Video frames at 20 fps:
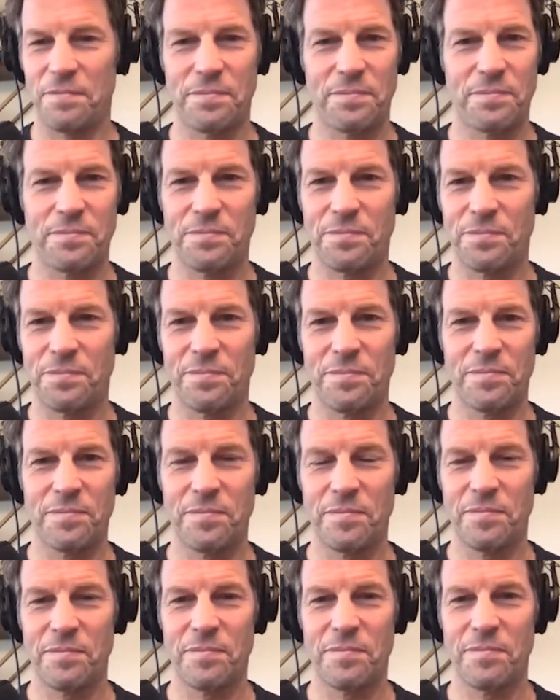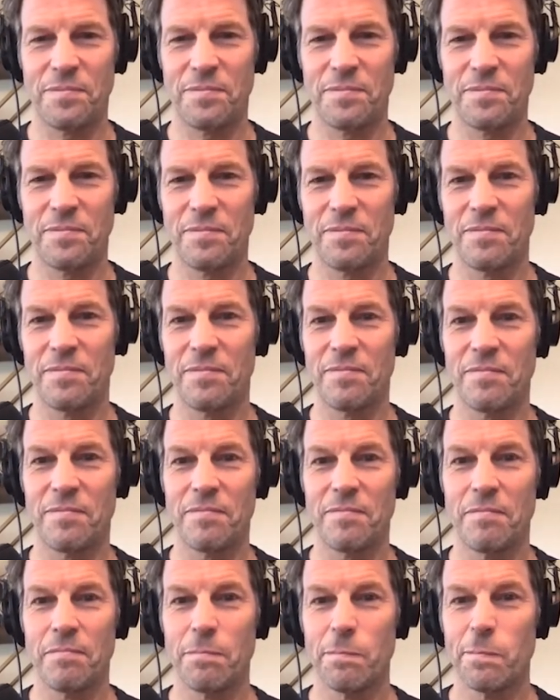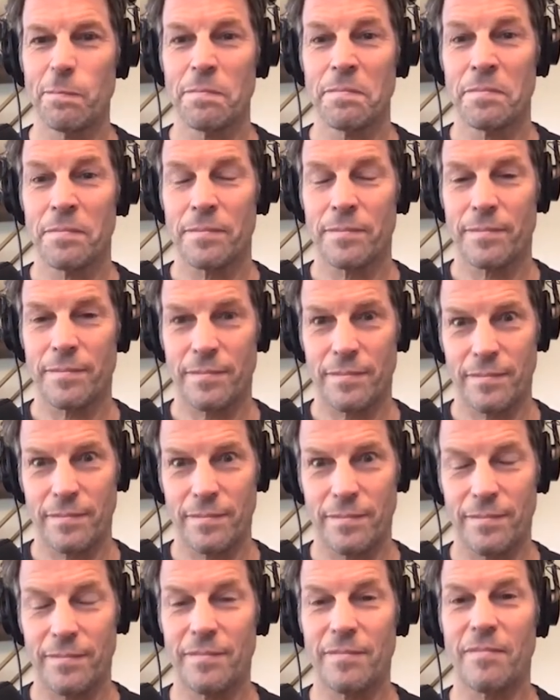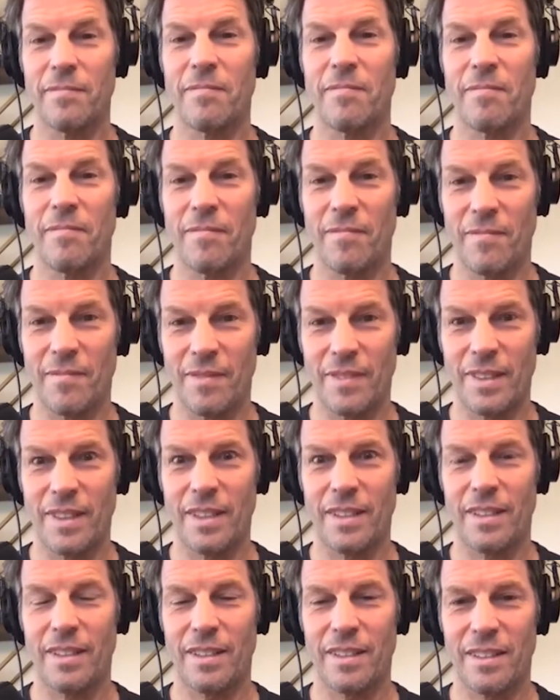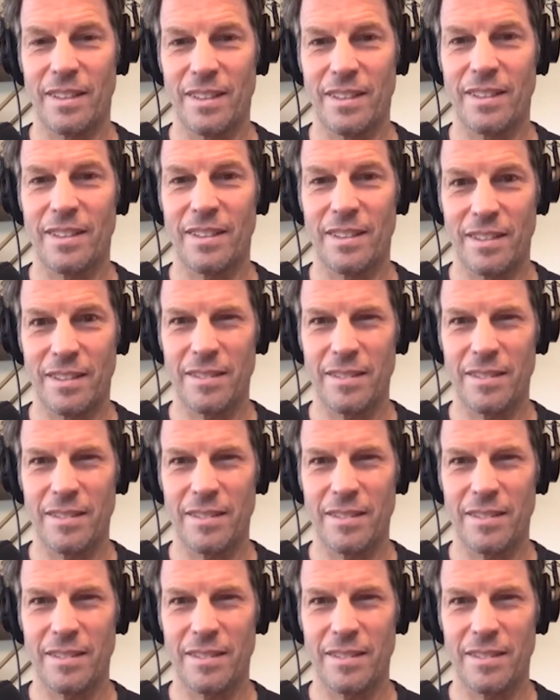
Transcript: This person isn't speaking.